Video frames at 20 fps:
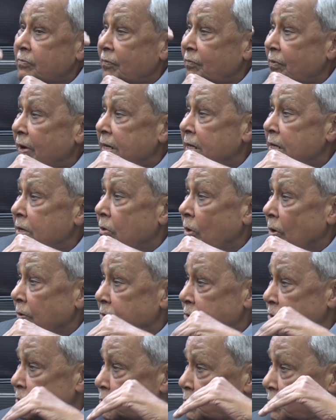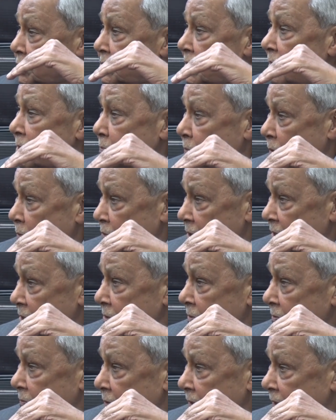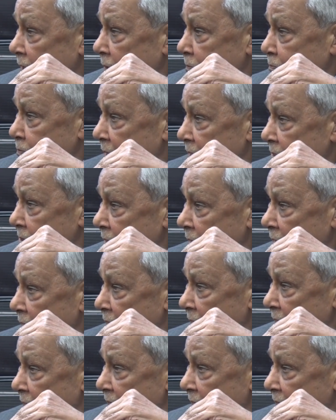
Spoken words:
of any constitutional provision for that matter.